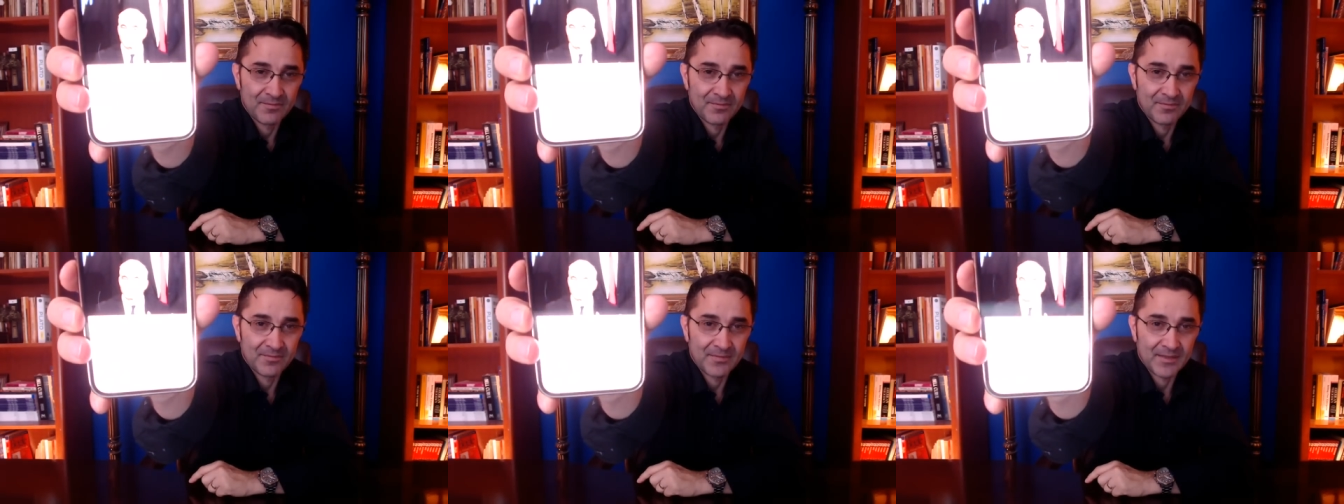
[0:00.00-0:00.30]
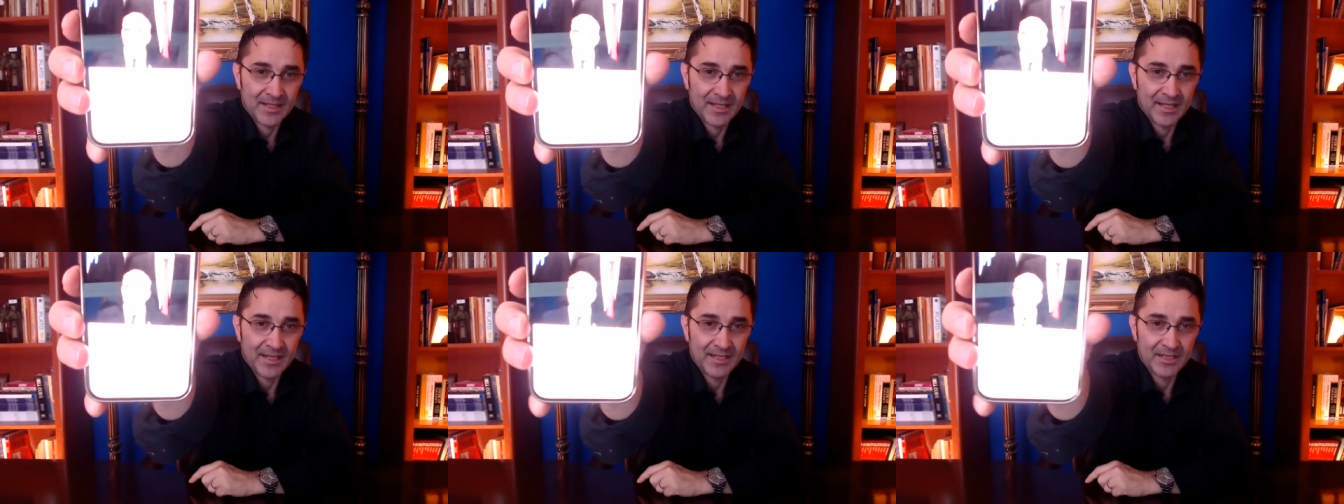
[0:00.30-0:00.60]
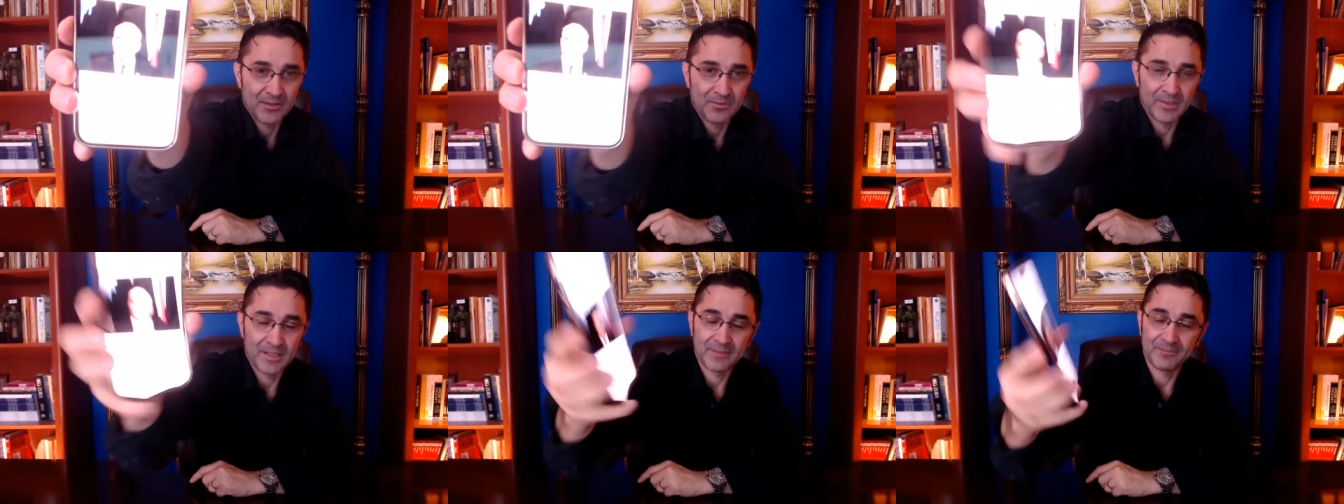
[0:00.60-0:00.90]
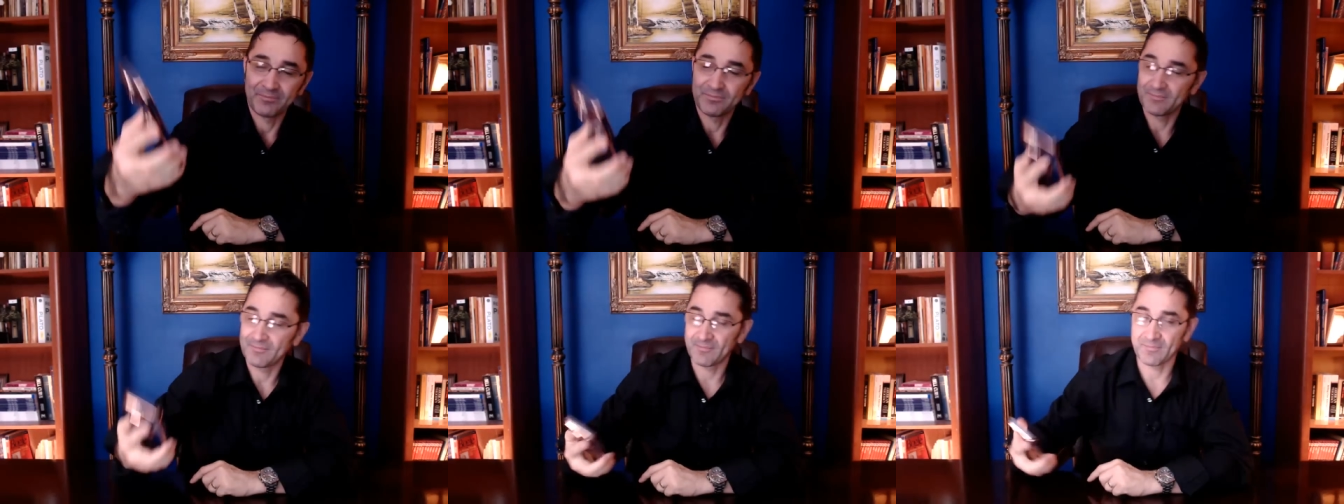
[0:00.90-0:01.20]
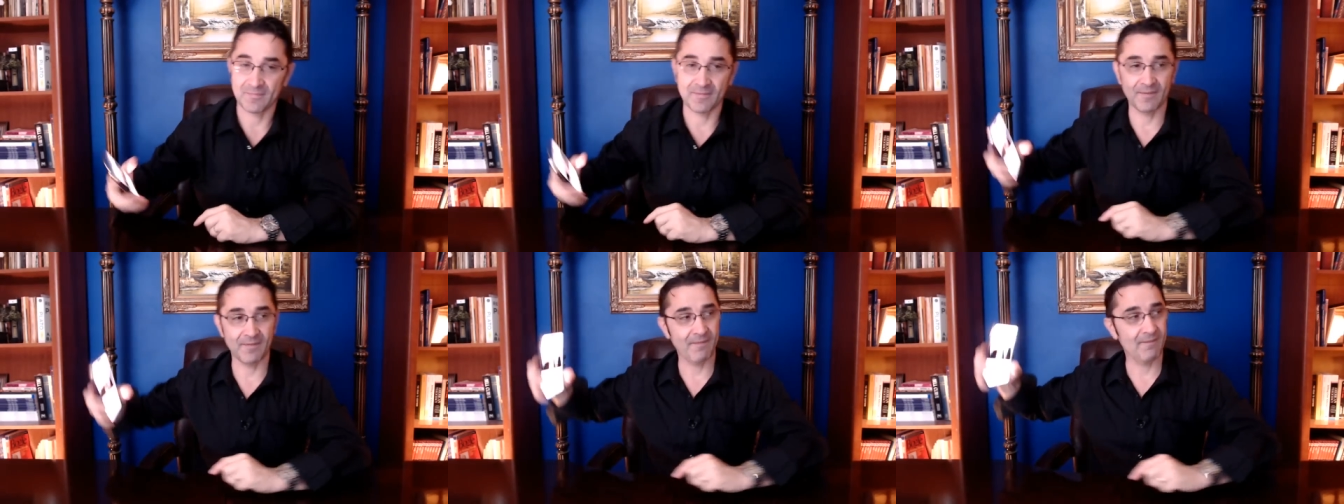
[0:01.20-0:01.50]
Anyway,
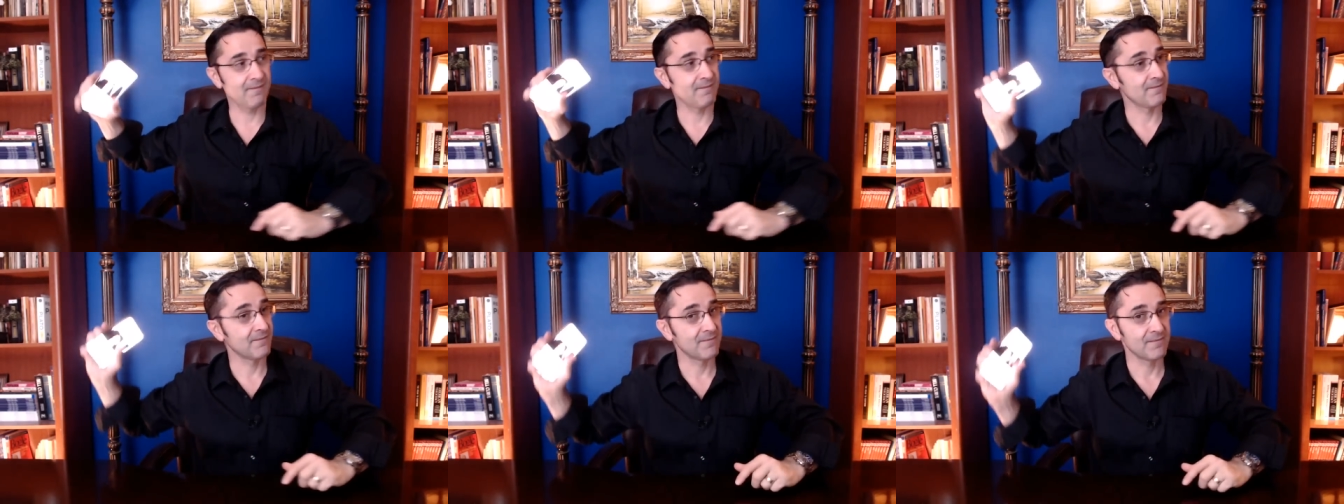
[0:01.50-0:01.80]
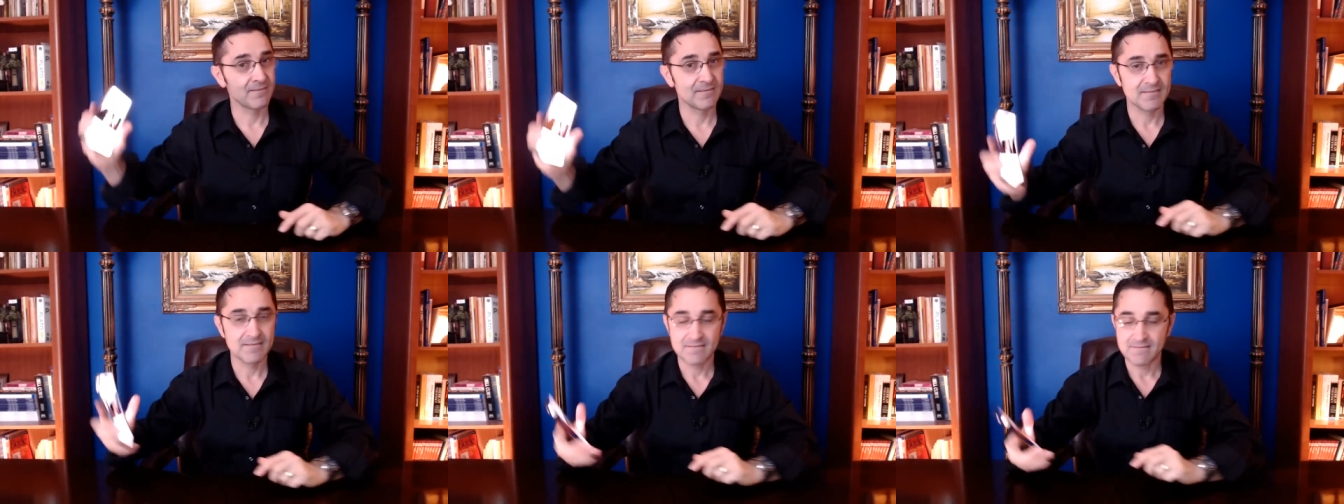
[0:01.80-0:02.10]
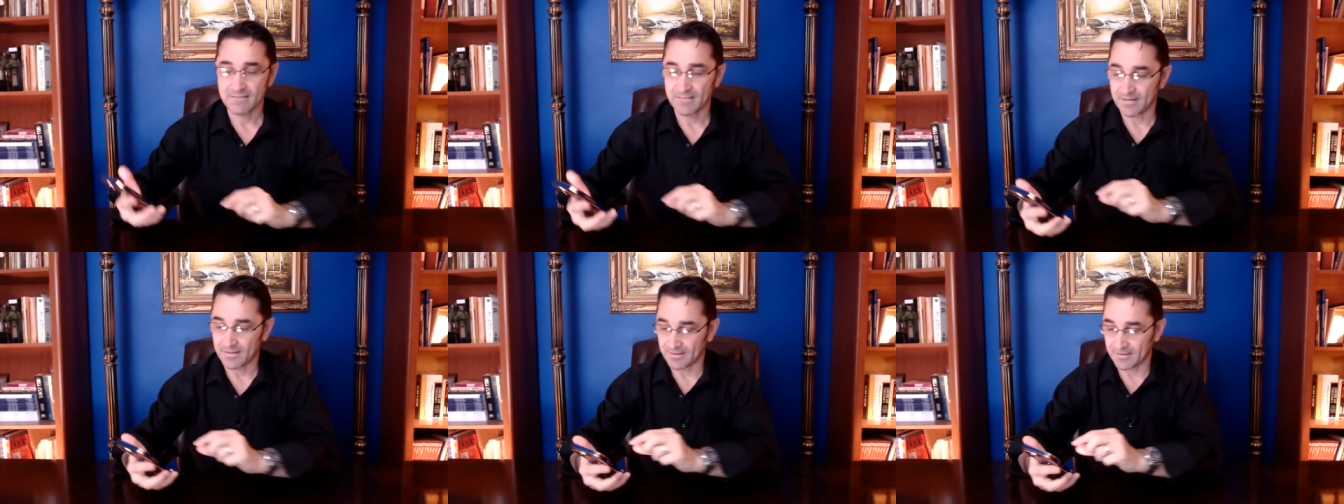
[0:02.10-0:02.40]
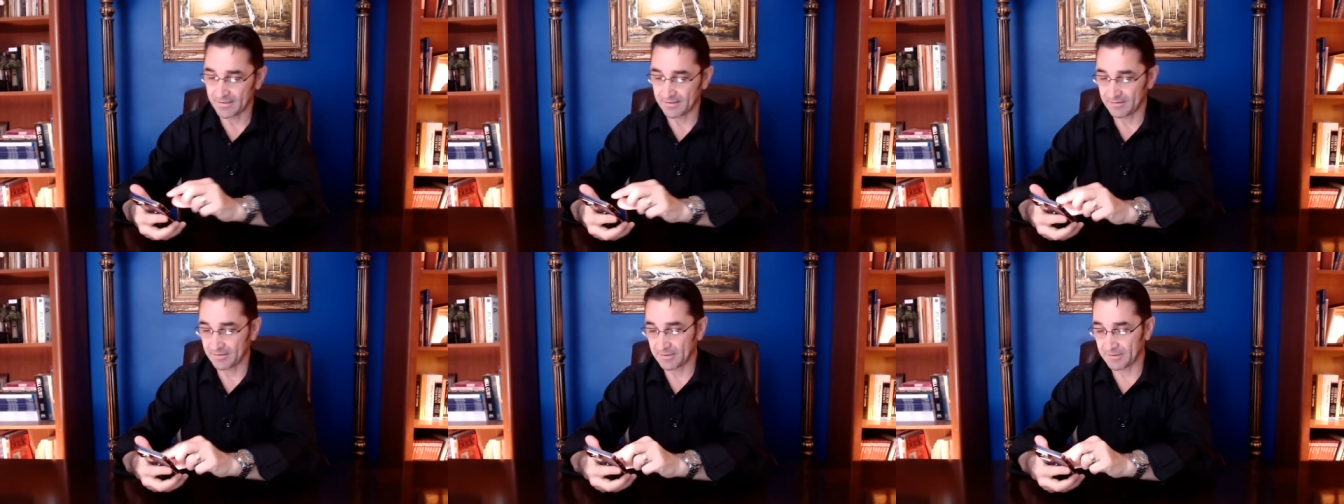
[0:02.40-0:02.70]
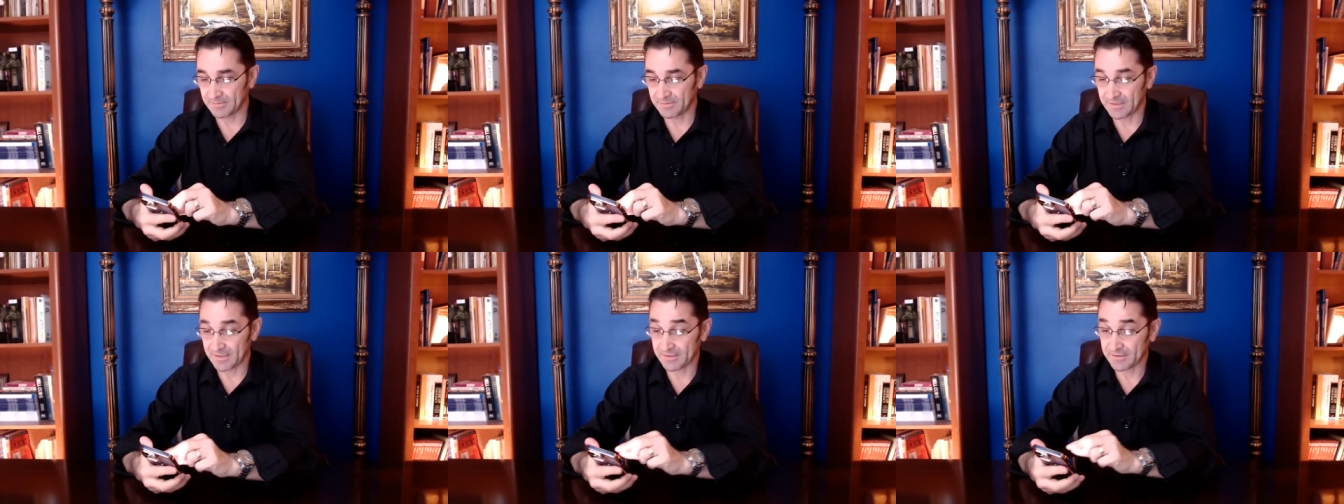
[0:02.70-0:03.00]
uh, uh,
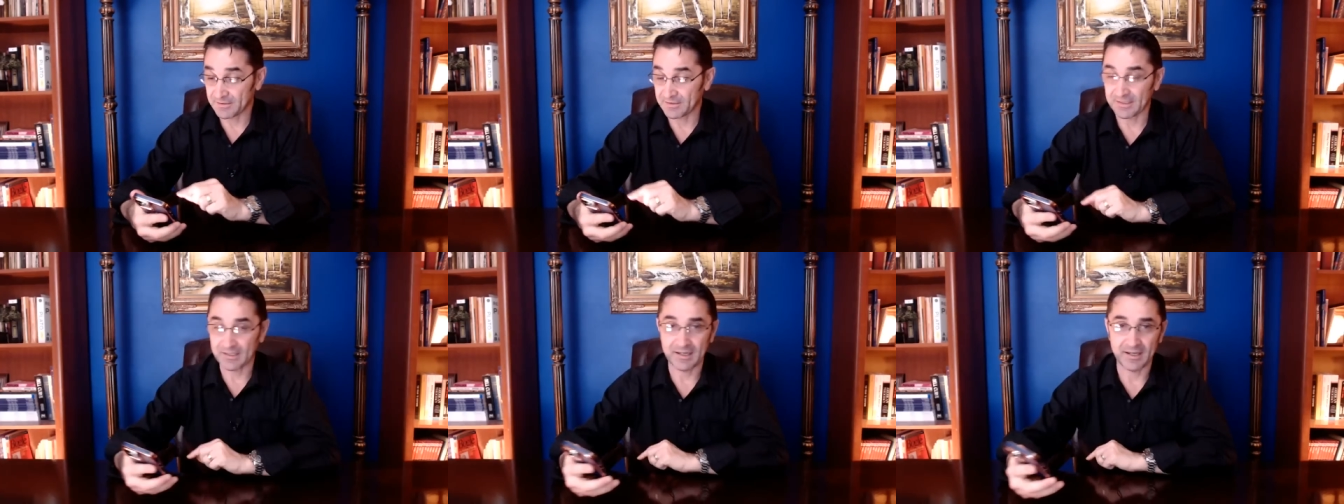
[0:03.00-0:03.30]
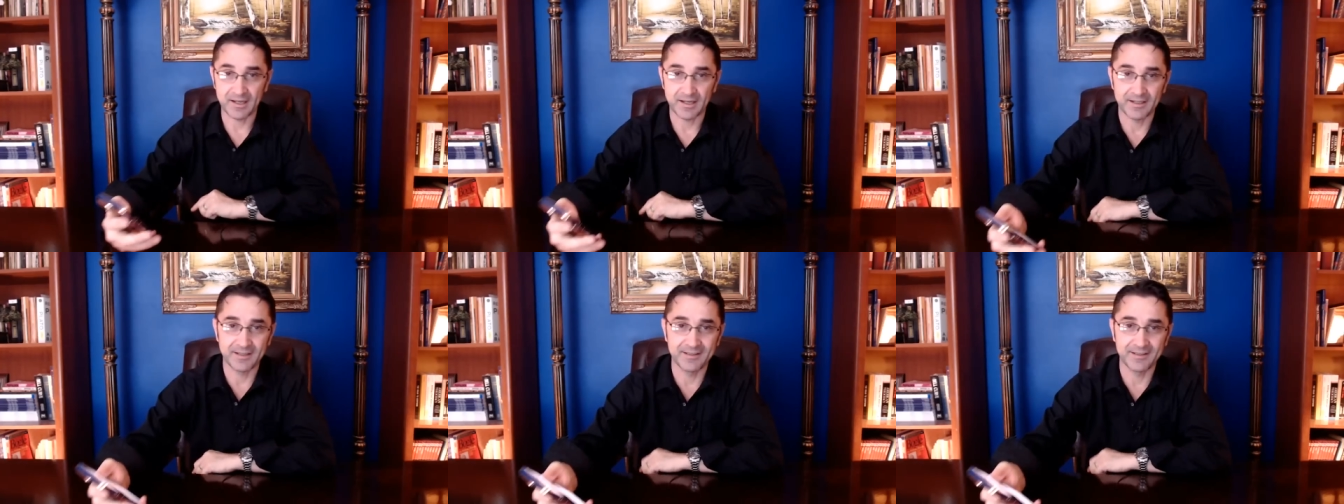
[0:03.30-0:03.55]
the guy.